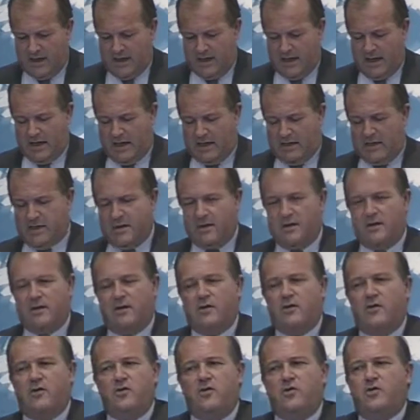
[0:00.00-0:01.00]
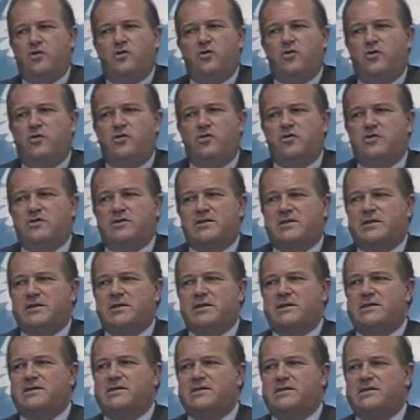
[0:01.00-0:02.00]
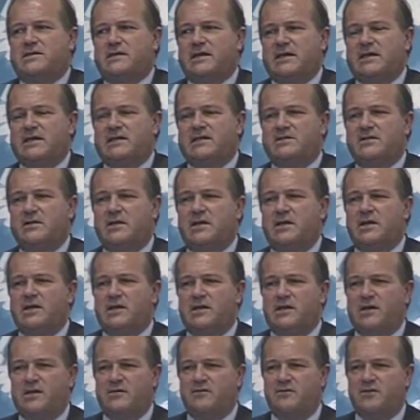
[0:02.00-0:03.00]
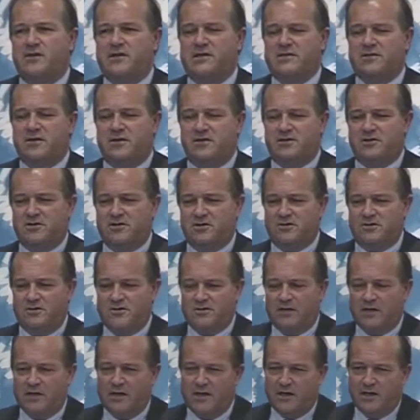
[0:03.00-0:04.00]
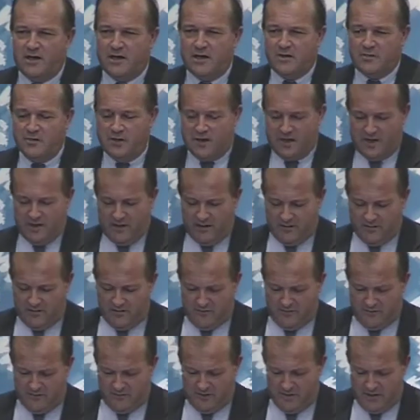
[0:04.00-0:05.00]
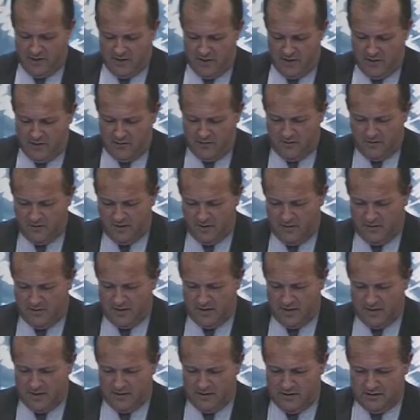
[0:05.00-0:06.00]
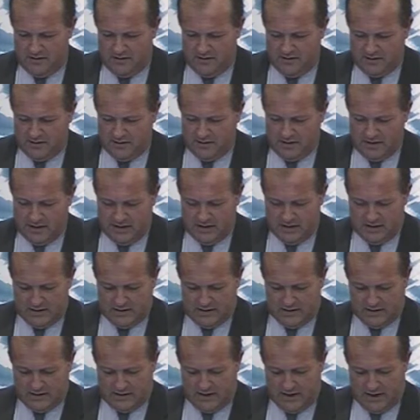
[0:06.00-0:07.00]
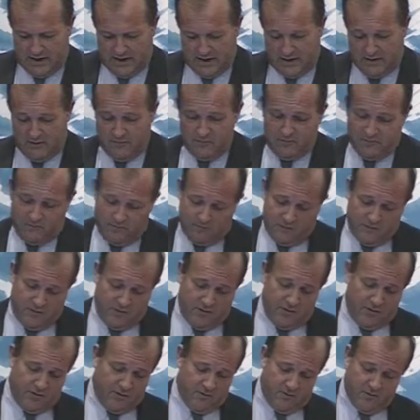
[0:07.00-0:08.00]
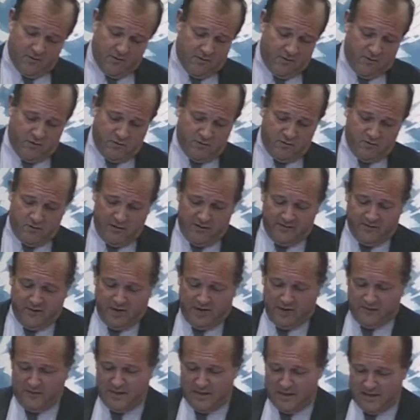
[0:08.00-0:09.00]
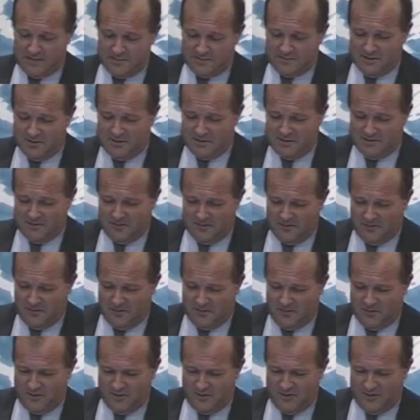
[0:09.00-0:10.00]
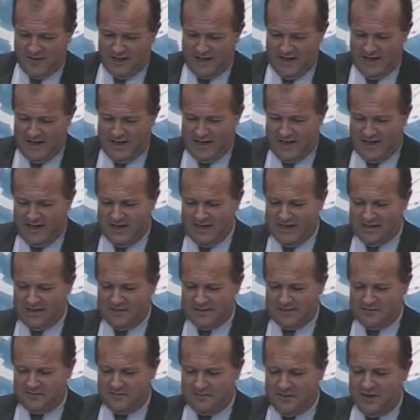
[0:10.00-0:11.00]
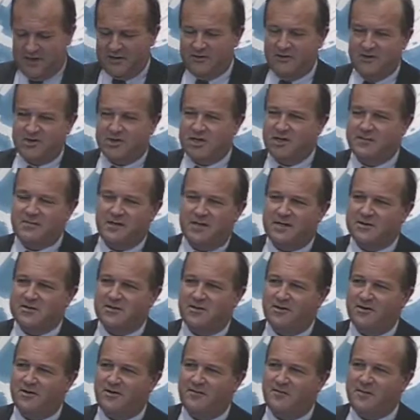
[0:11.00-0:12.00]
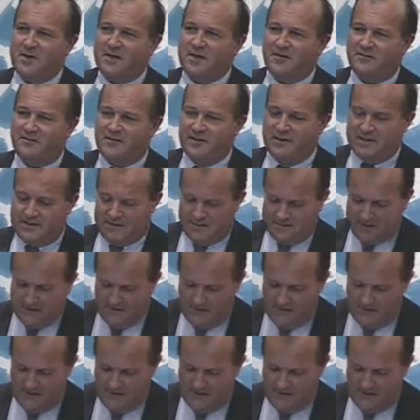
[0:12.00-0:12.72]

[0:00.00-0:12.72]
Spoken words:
And you see it easily in the discussion we have with our clients or with RBS building the report, is partnership has a lot of benefits